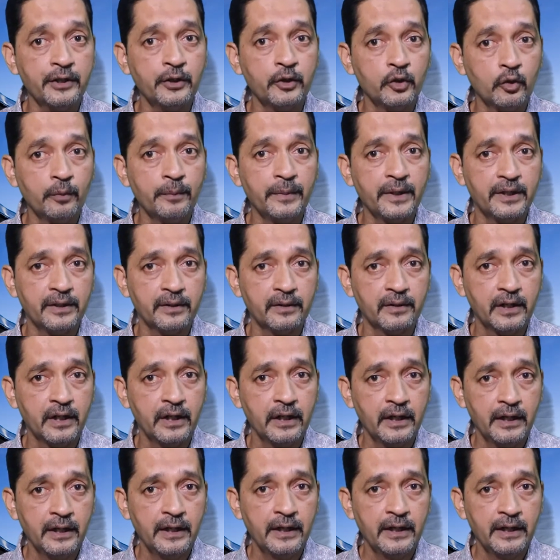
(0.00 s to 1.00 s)
and humid.
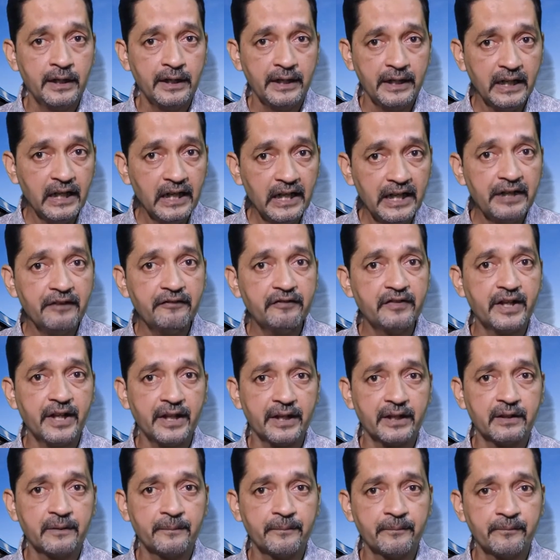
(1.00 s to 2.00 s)
He lived
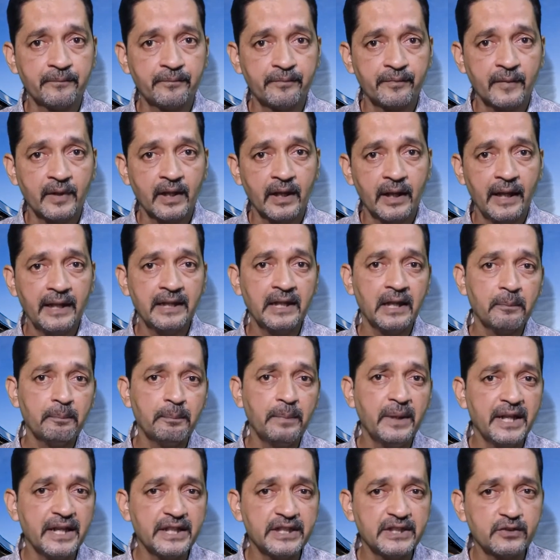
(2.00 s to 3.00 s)
there and
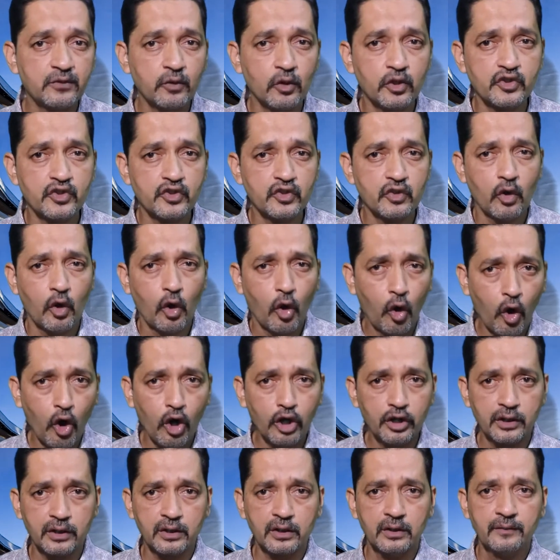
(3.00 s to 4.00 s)
that place was
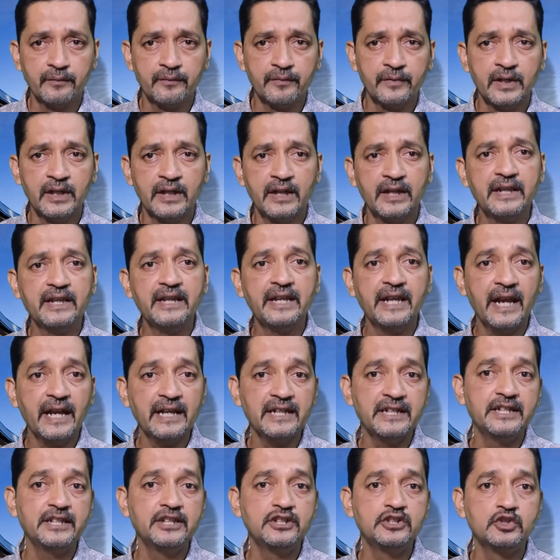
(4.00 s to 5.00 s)
hot,
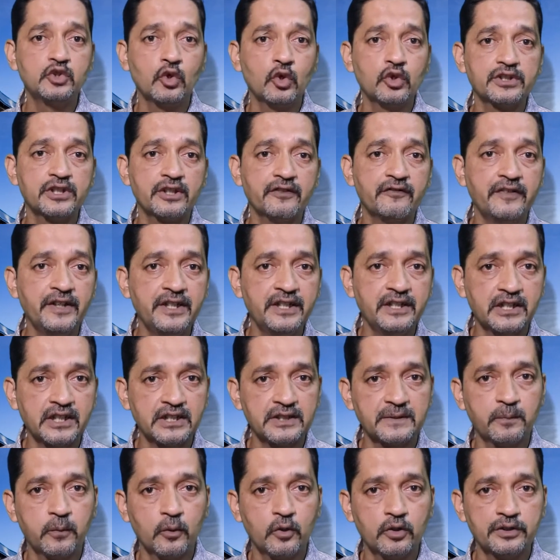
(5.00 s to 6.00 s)
yet he chose a
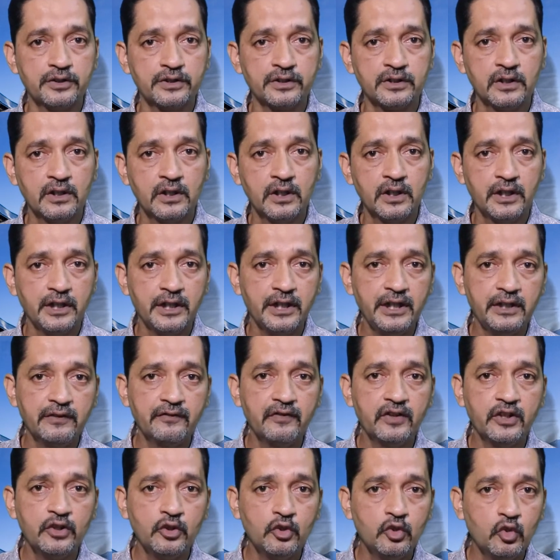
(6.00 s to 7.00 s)
winter sports
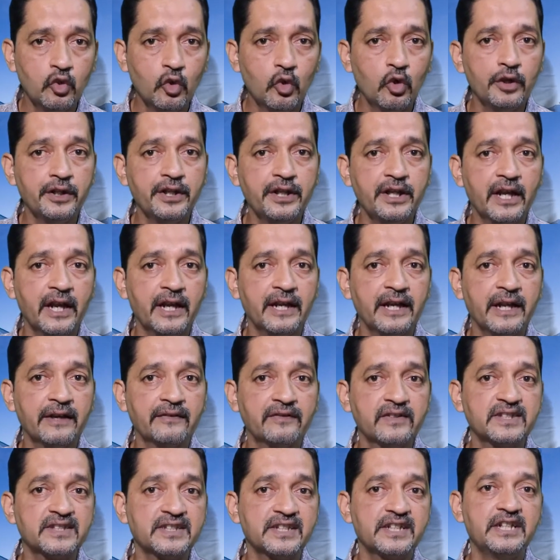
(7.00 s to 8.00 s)
even though he had
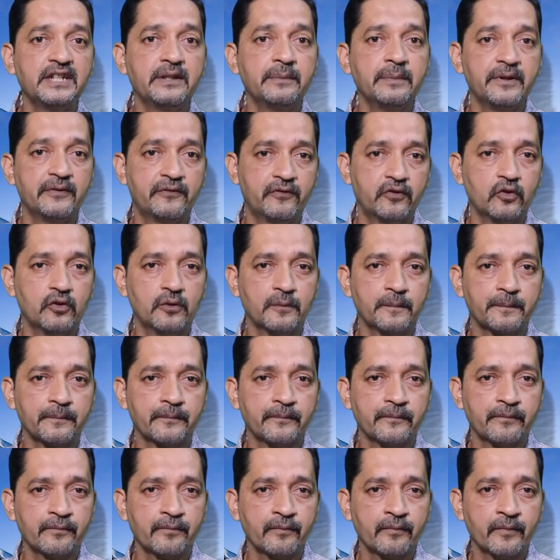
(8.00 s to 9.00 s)
never skied before.
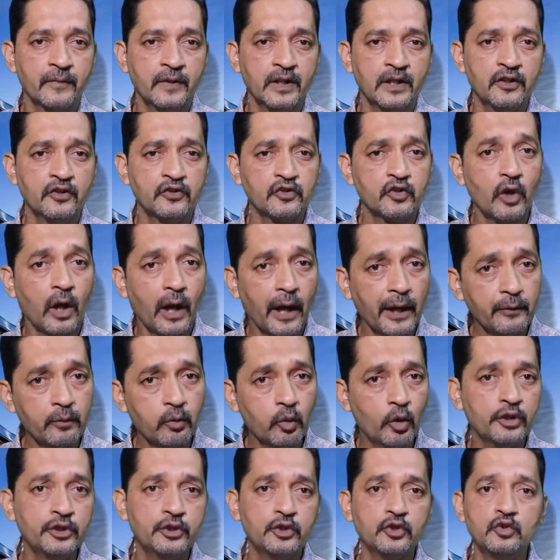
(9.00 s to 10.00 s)
So I
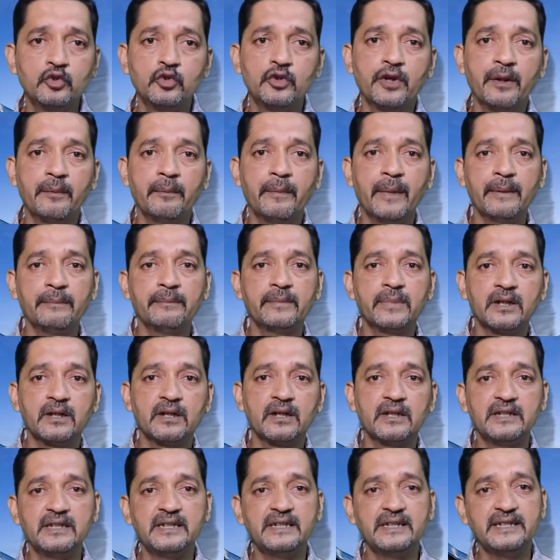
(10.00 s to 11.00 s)
want you to
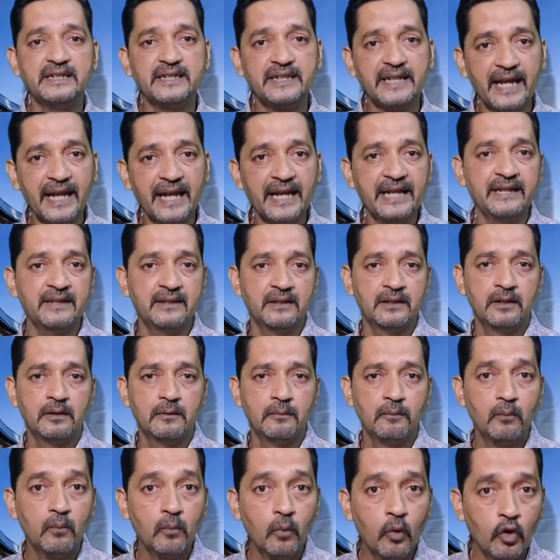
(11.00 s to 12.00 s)
remember 10
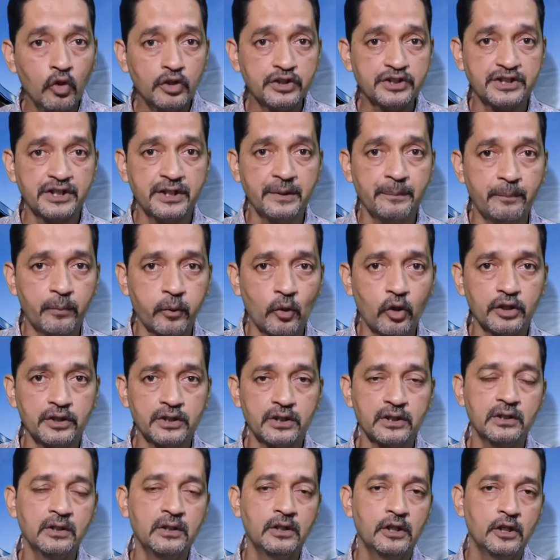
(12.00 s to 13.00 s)
most
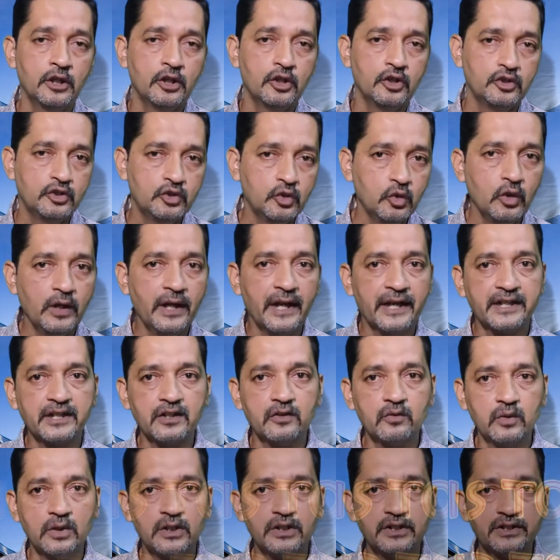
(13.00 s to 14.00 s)
important
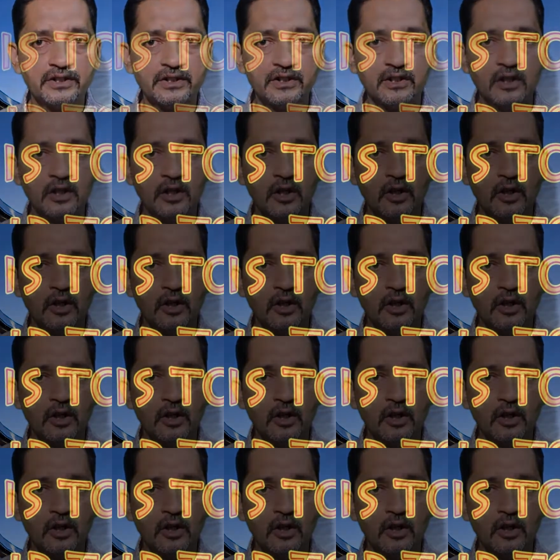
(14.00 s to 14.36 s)
2-letter words.